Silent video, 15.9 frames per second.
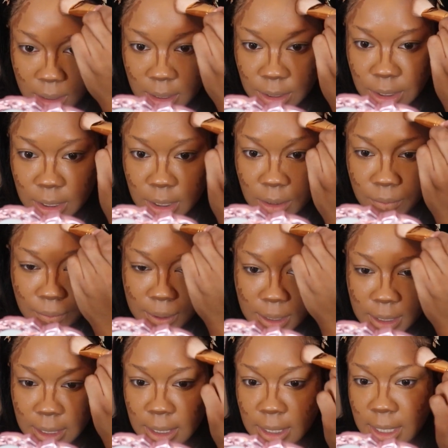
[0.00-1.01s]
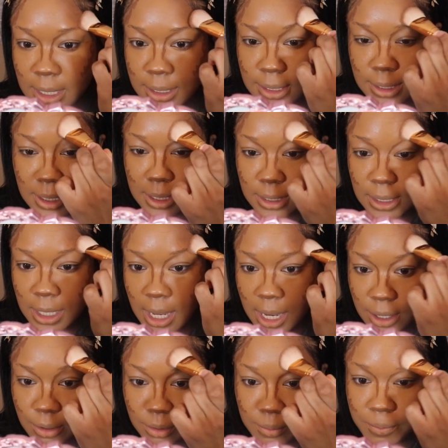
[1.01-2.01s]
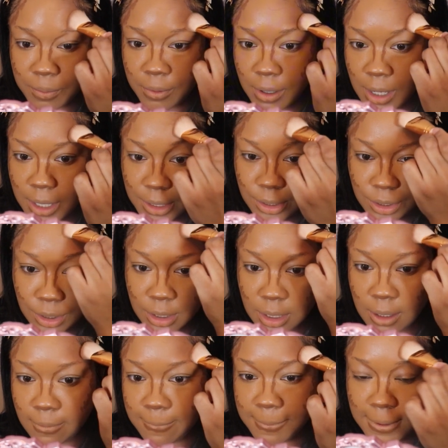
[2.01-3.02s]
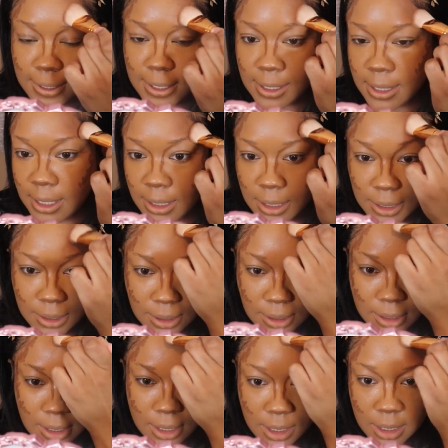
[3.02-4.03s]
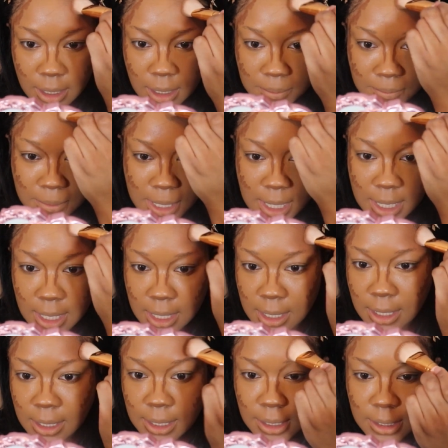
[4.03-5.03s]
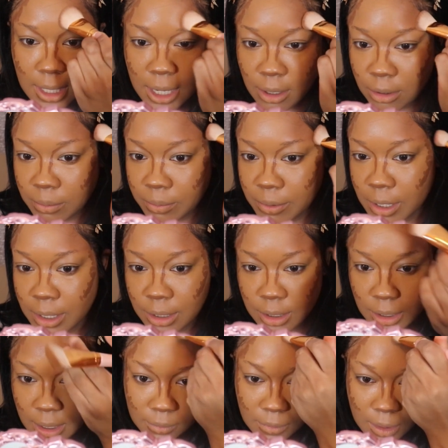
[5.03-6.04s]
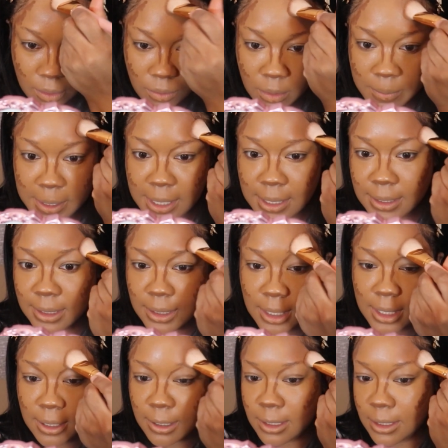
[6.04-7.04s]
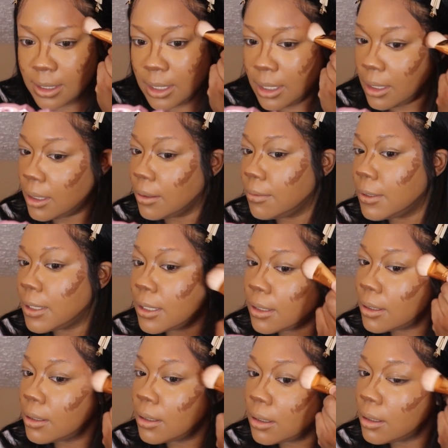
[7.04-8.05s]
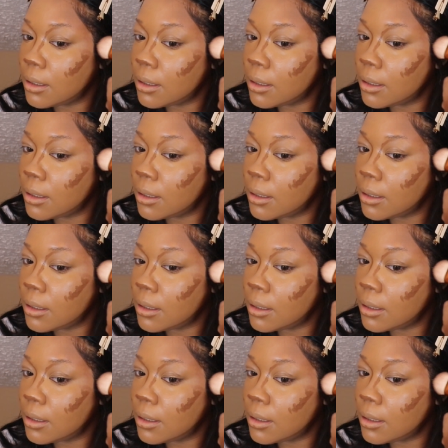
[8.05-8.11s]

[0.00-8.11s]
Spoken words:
It's just a really nice dense angled brush, and I feel like that does, like me and a dense angled brush will be as thick as thieves.